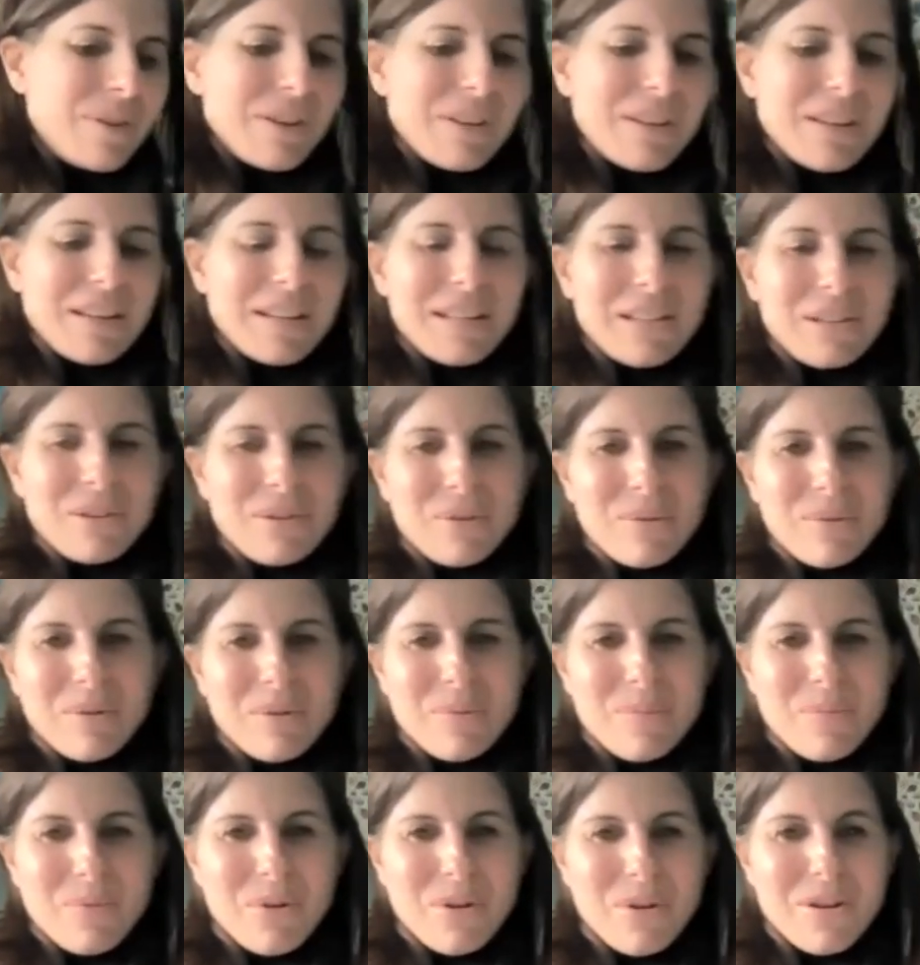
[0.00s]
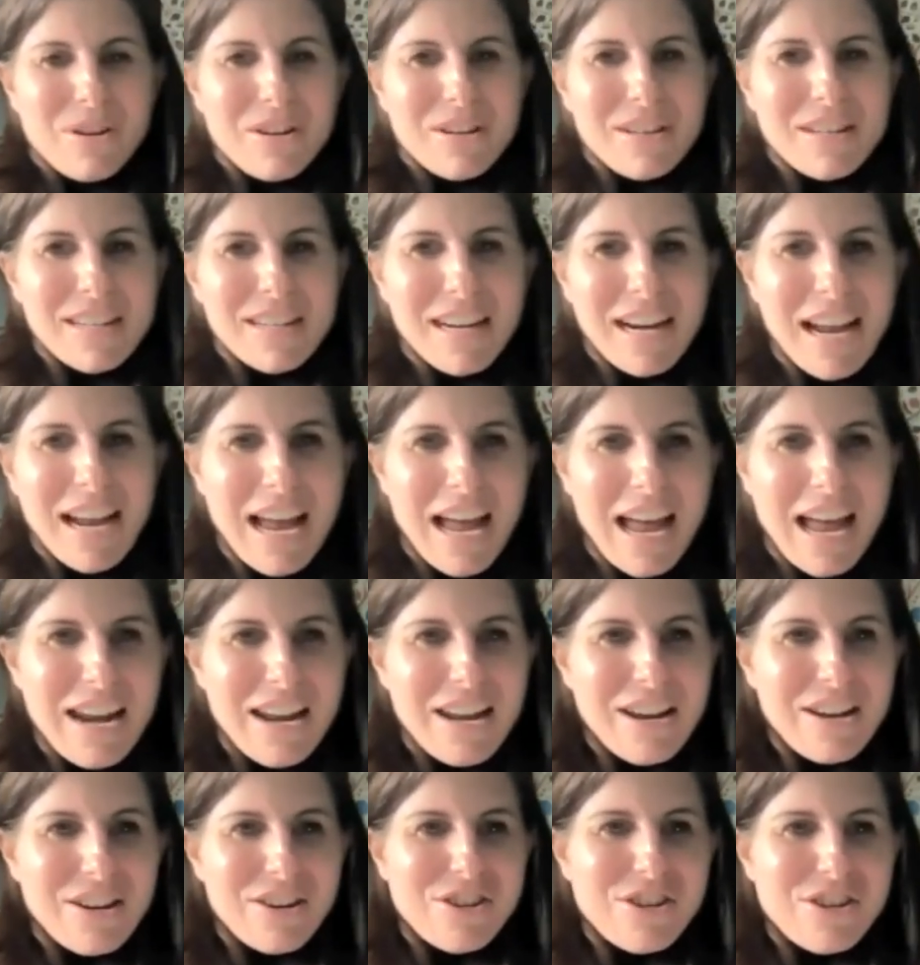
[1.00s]
conclude with Mourner's
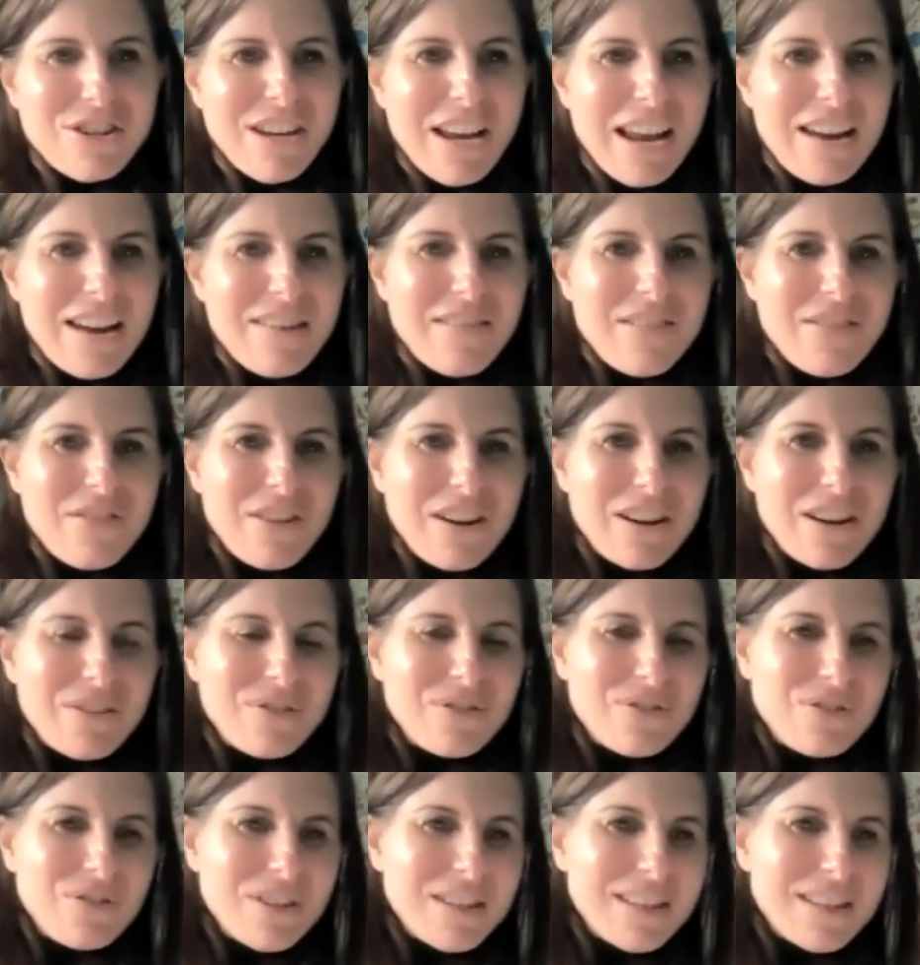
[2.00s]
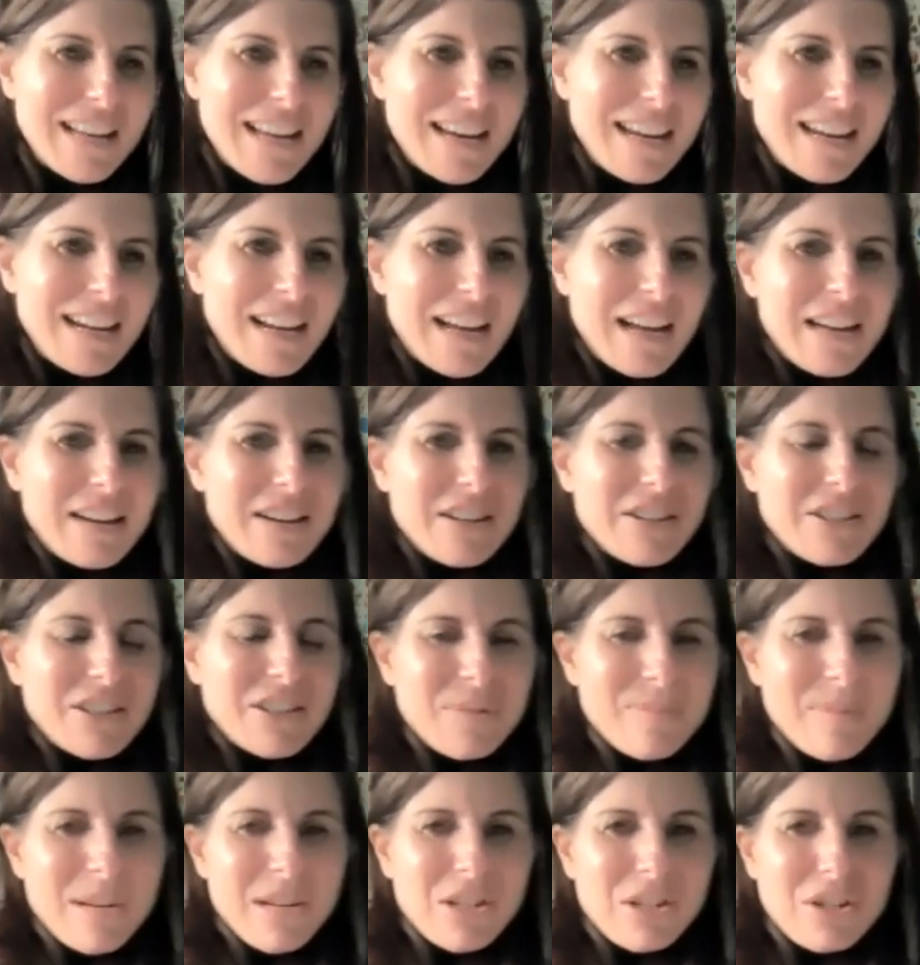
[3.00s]
Kaddish. Anyone who's reciting Kaddish,
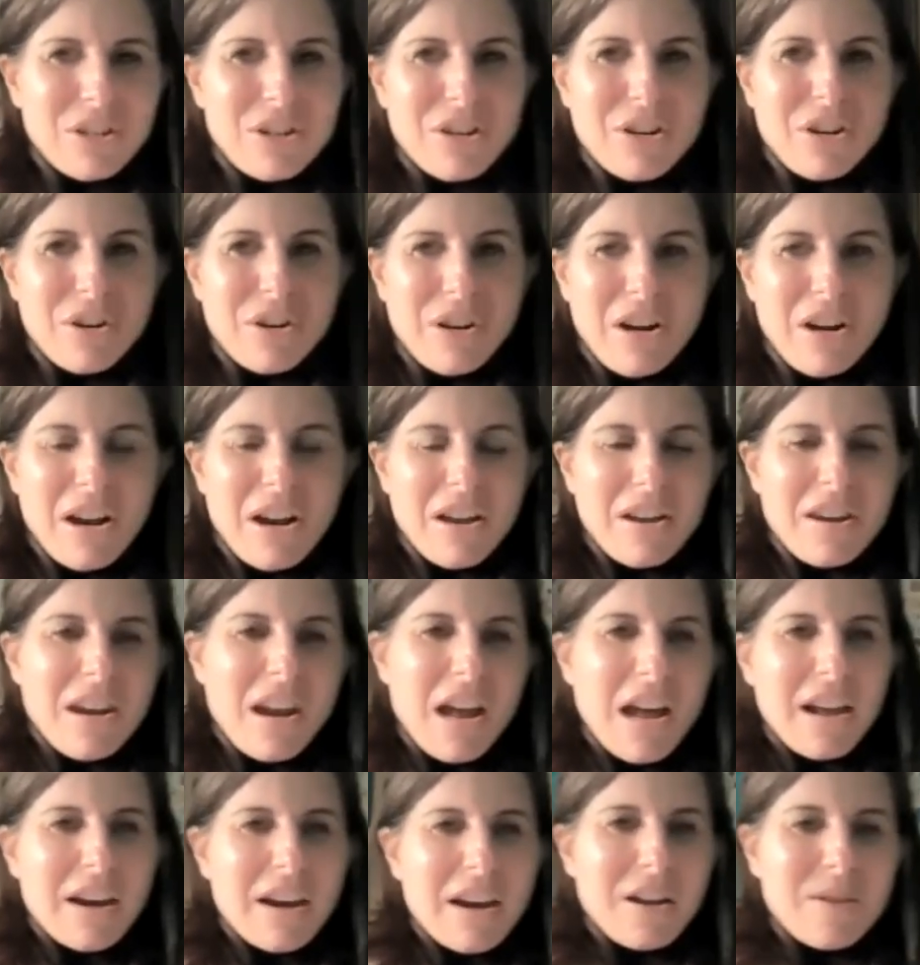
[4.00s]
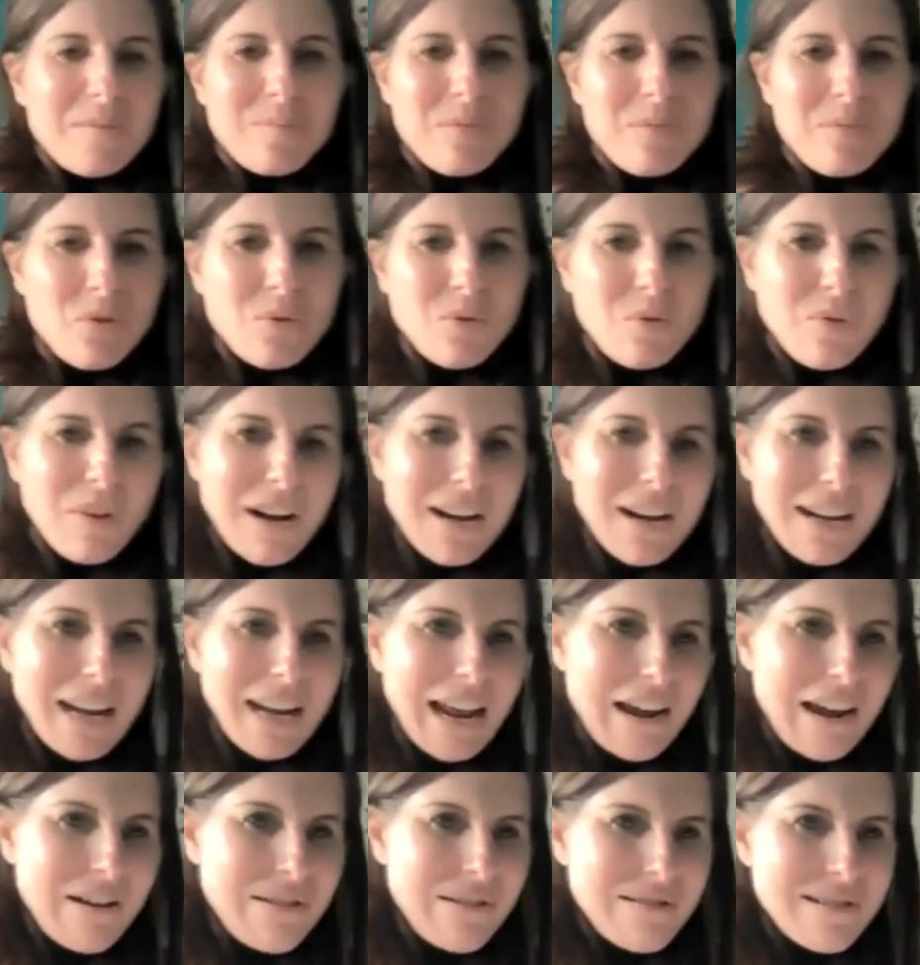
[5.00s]
just make sure you're not on mute right
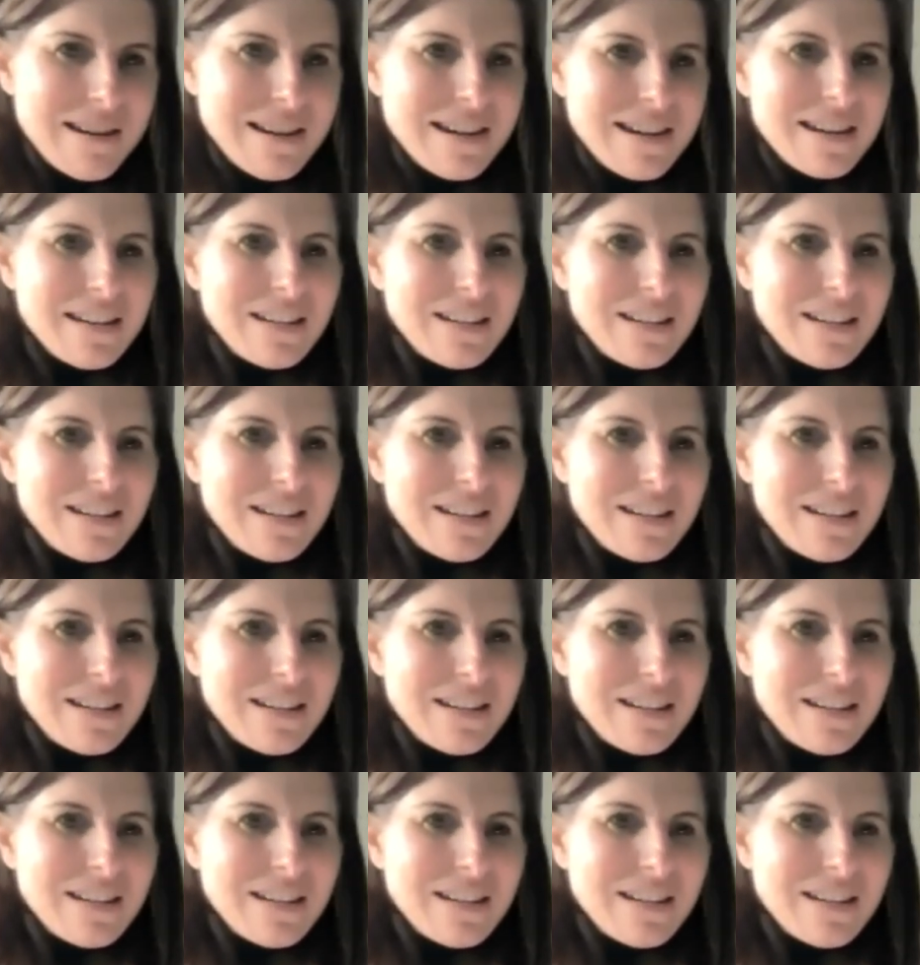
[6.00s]
now.